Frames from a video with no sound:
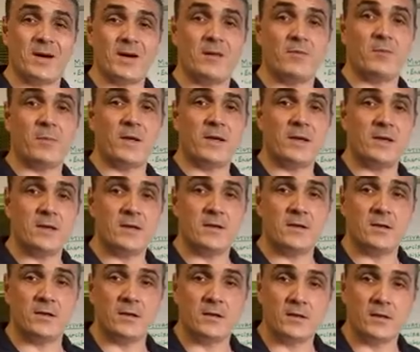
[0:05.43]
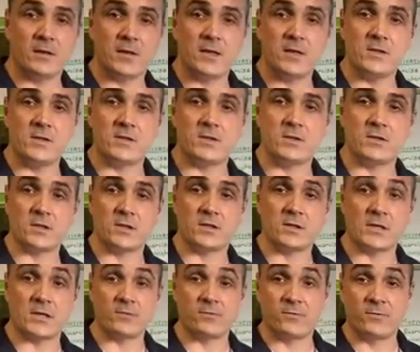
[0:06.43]
part of my keys to
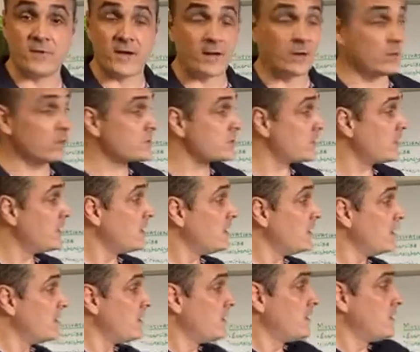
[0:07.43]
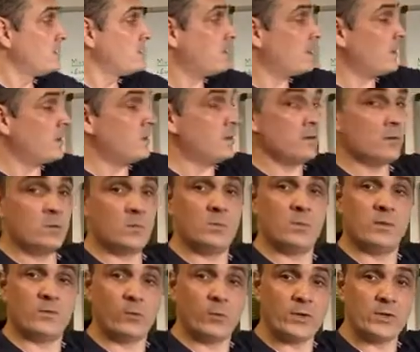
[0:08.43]
successful fat loss. Now,
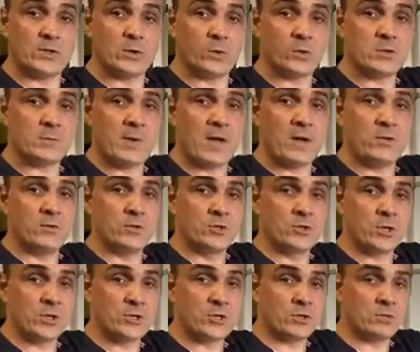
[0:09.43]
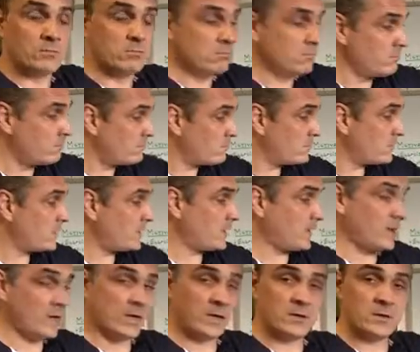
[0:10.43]
we've already talked about nutrition
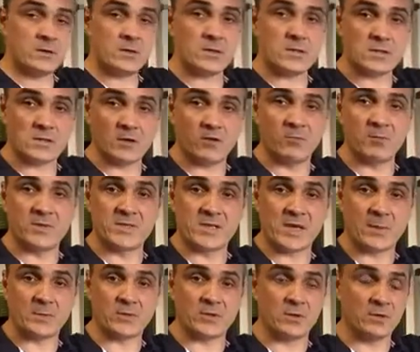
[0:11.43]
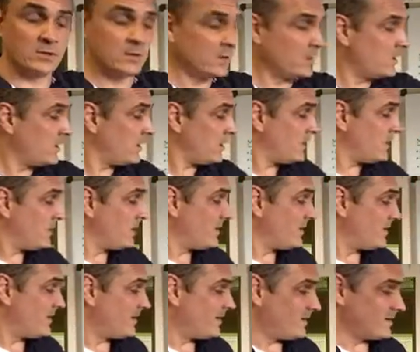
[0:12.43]
and self-perception.
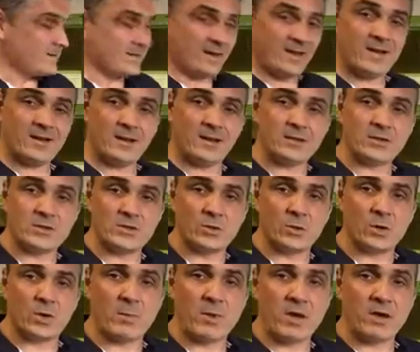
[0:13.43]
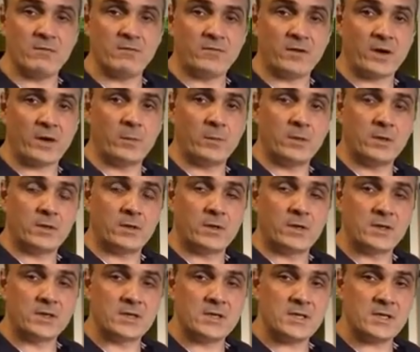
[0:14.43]
Today I'd like to talk about environment,
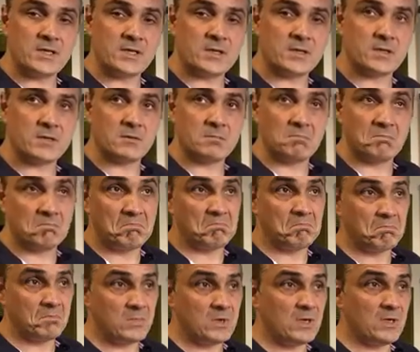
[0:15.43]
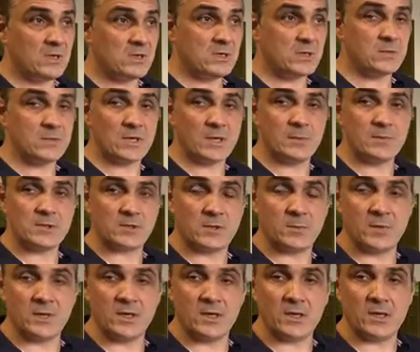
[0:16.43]
because this, sometimes it
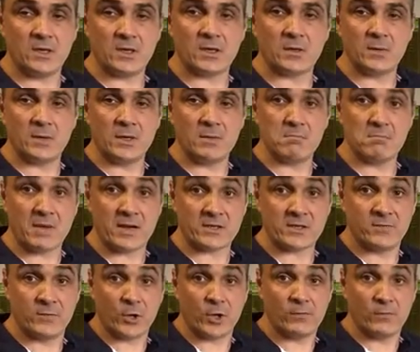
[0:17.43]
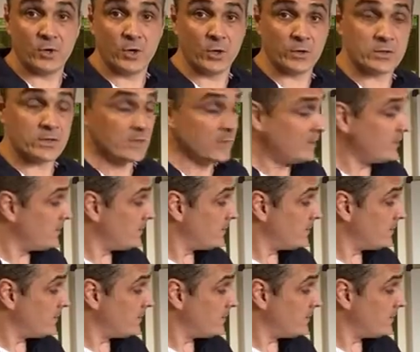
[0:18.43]
can be massively overlooked.